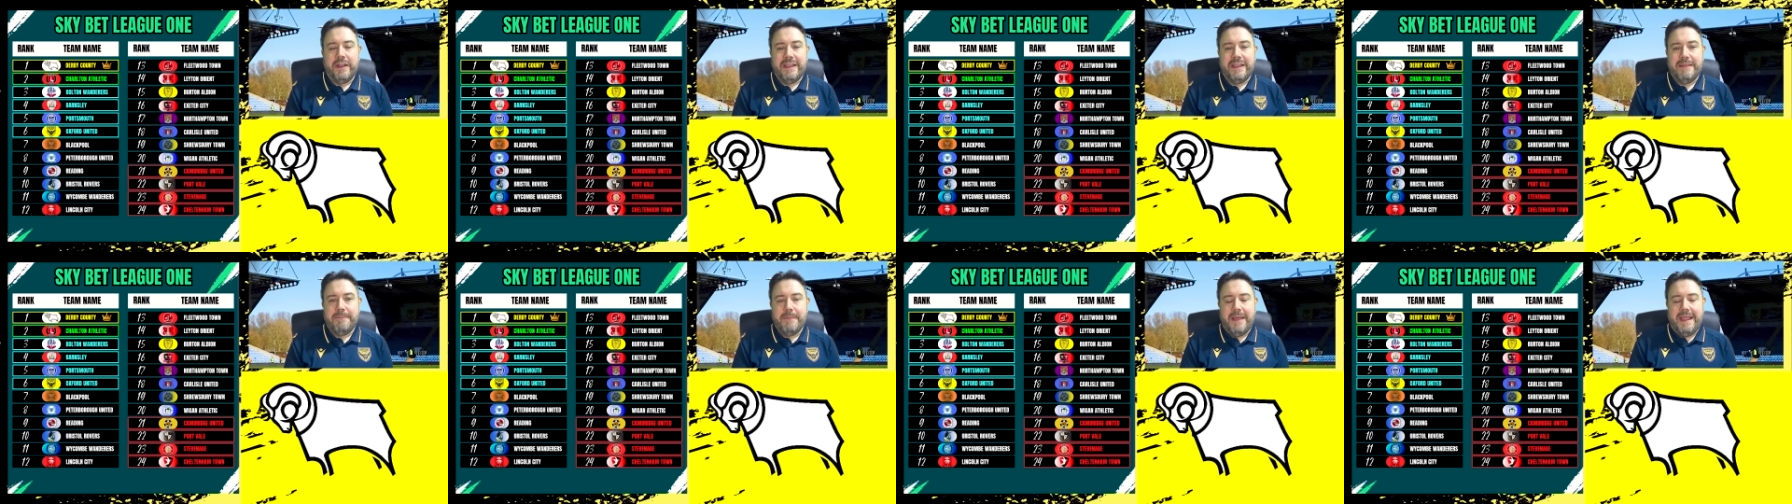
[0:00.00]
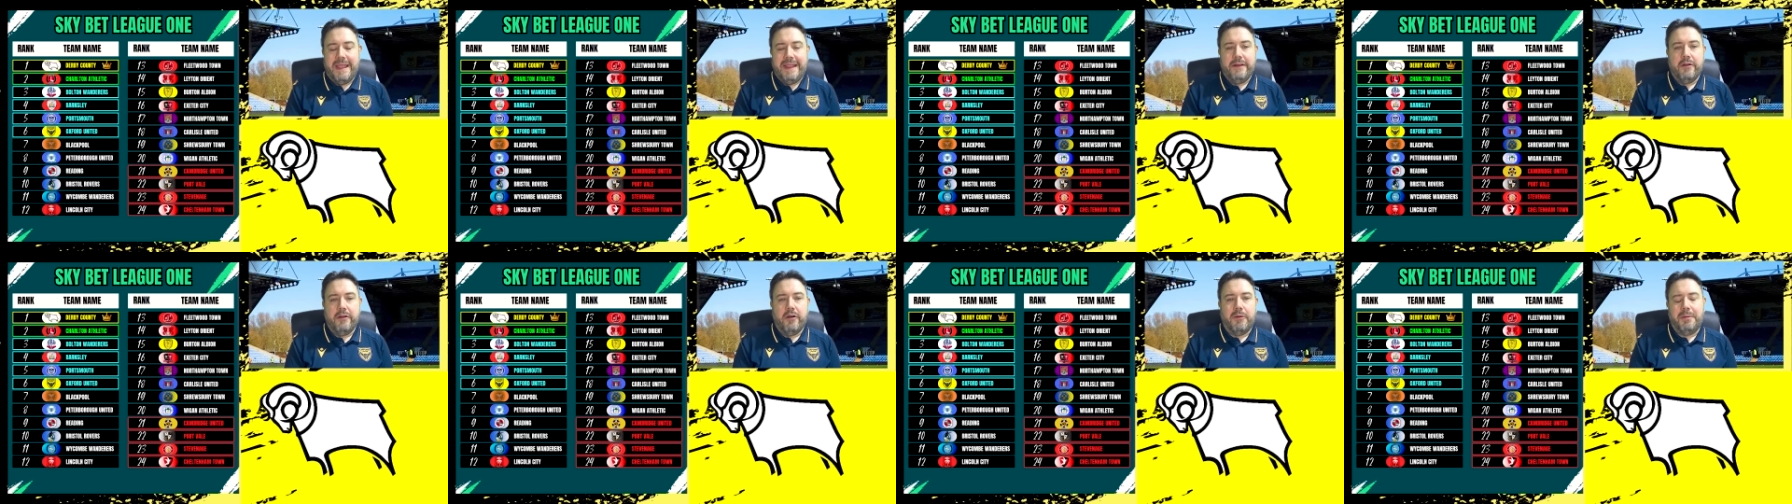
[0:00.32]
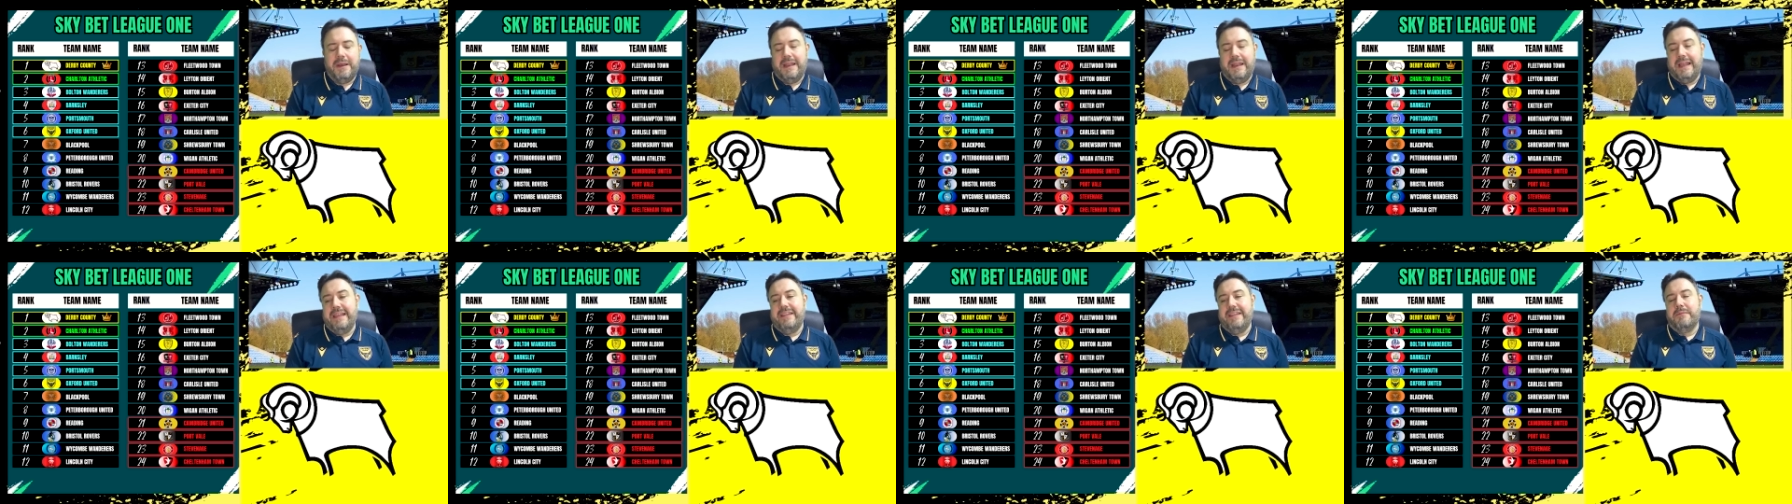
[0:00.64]
He may not
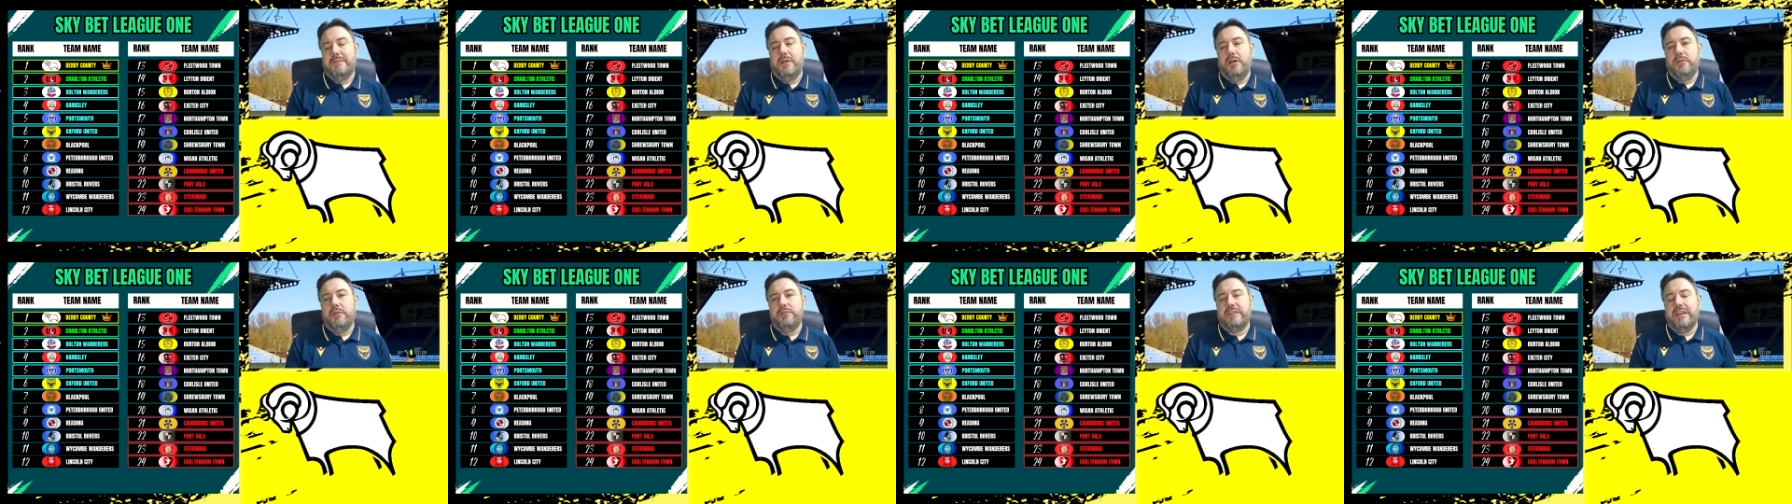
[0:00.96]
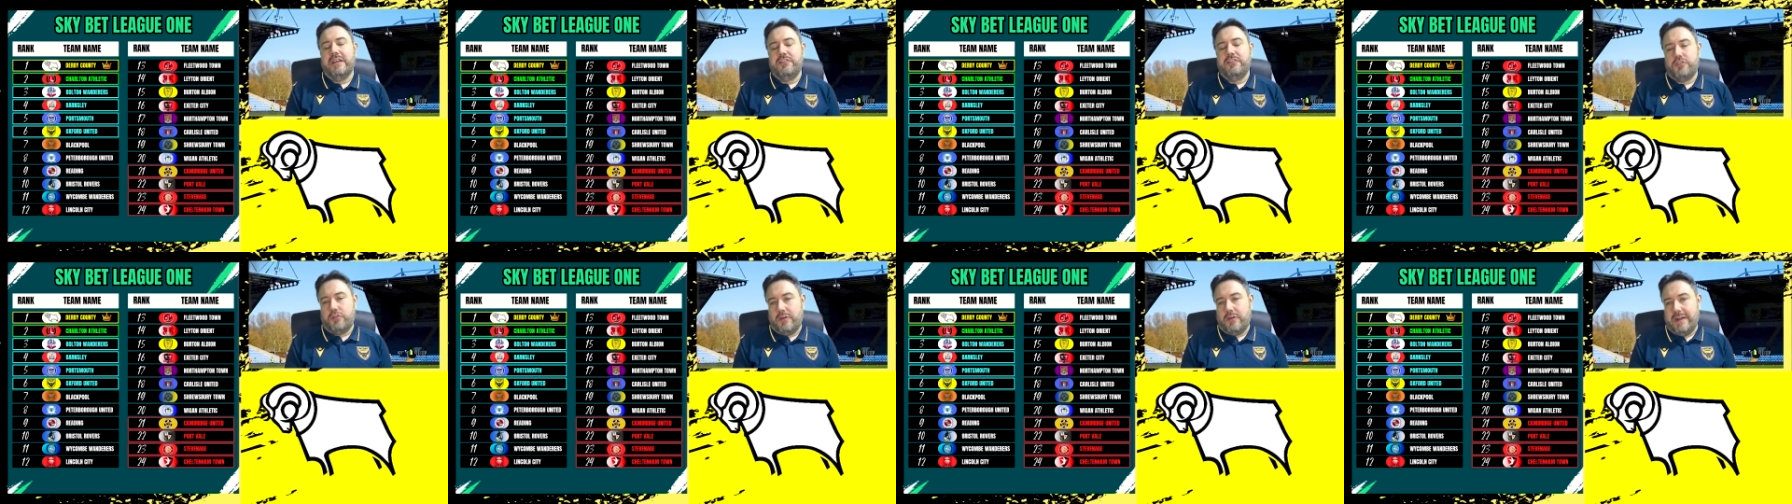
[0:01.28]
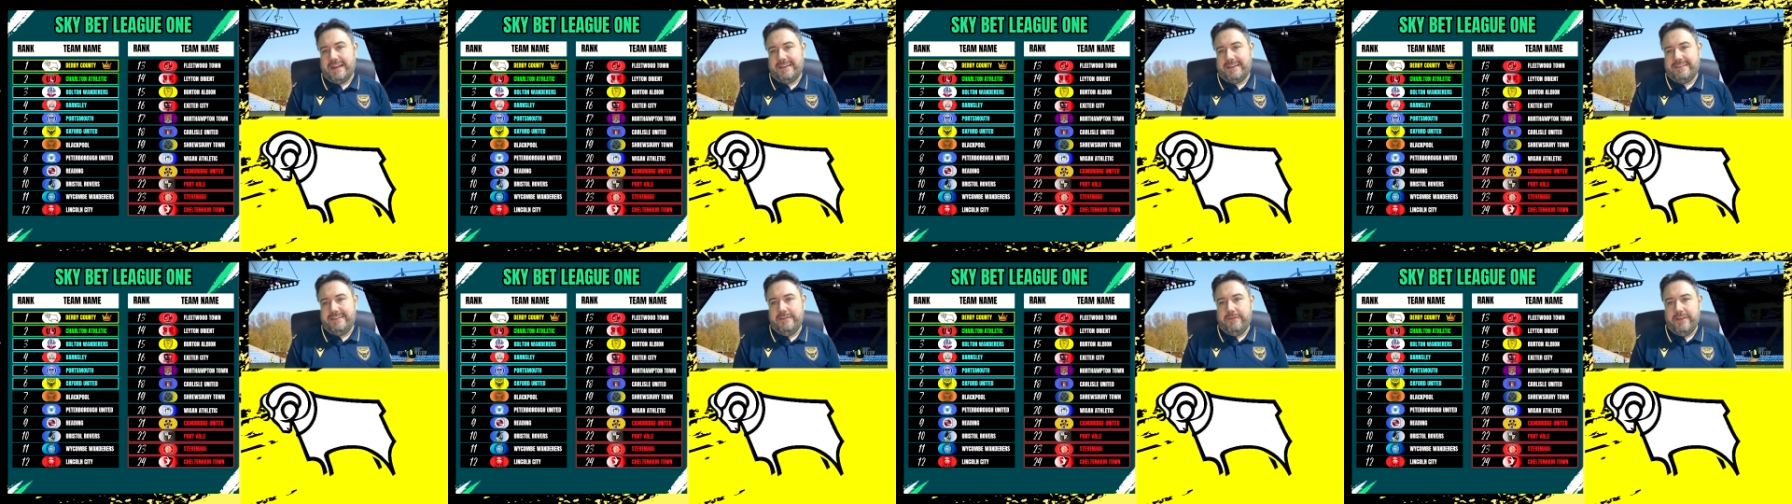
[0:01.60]
play the most
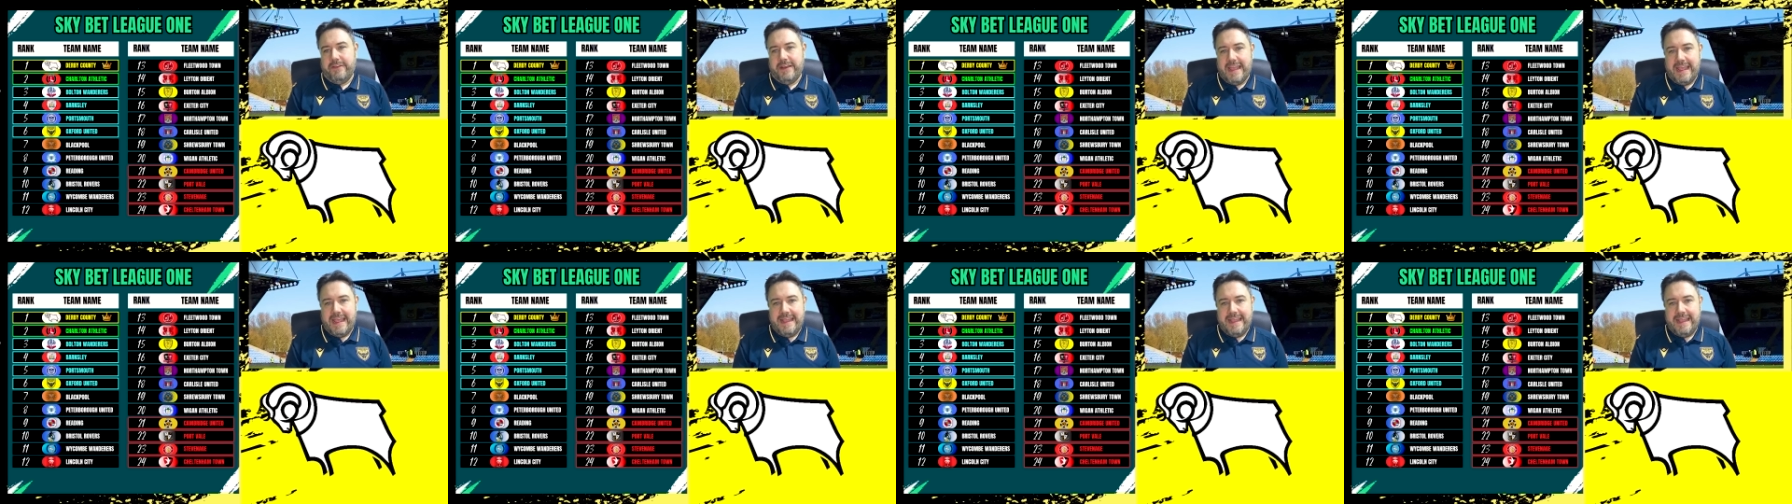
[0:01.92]
attractive and